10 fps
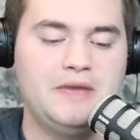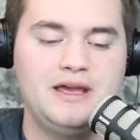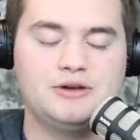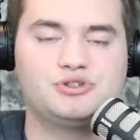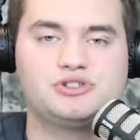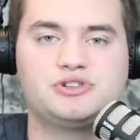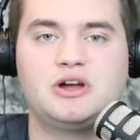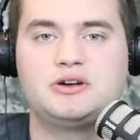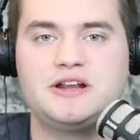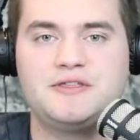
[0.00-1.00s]
It was just
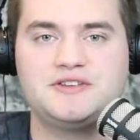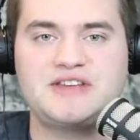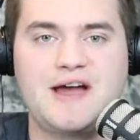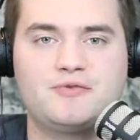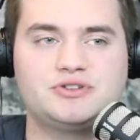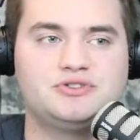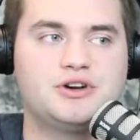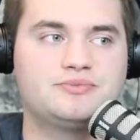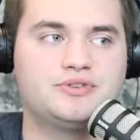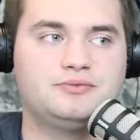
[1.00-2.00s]
underneath his average in
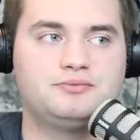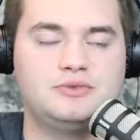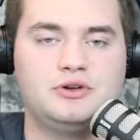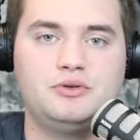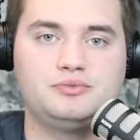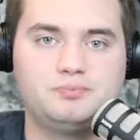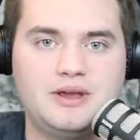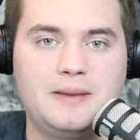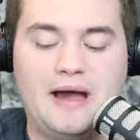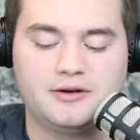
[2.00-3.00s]
terms of you know the,
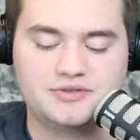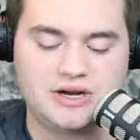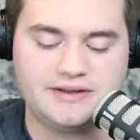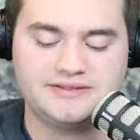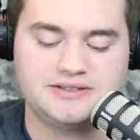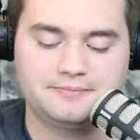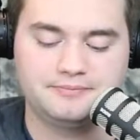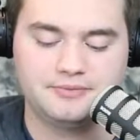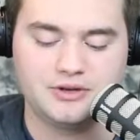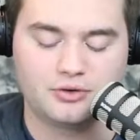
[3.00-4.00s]
the amount of shots that
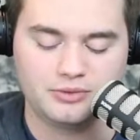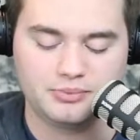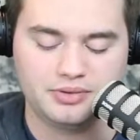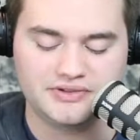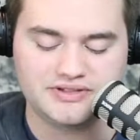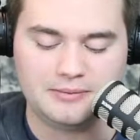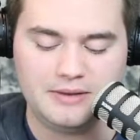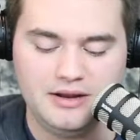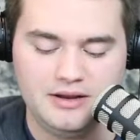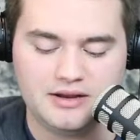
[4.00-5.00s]
he normally puts
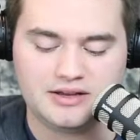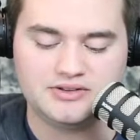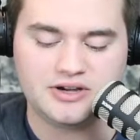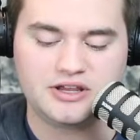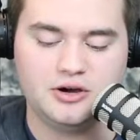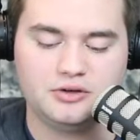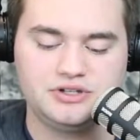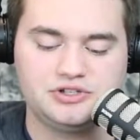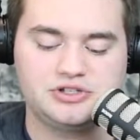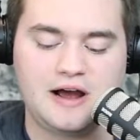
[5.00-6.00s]
up. Kentucky
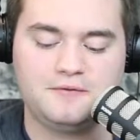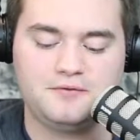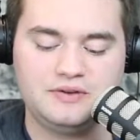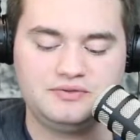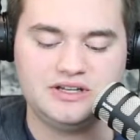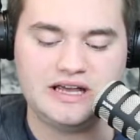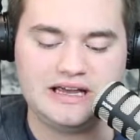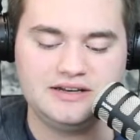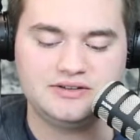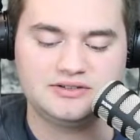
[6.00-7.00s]
only shot
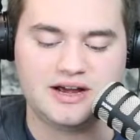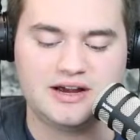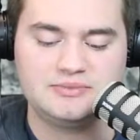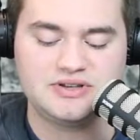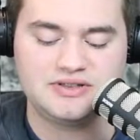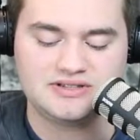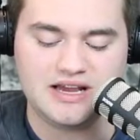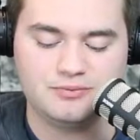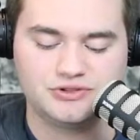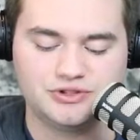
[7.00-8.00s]
58 times in this
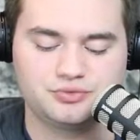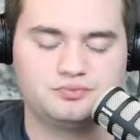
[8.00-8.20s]
game, which is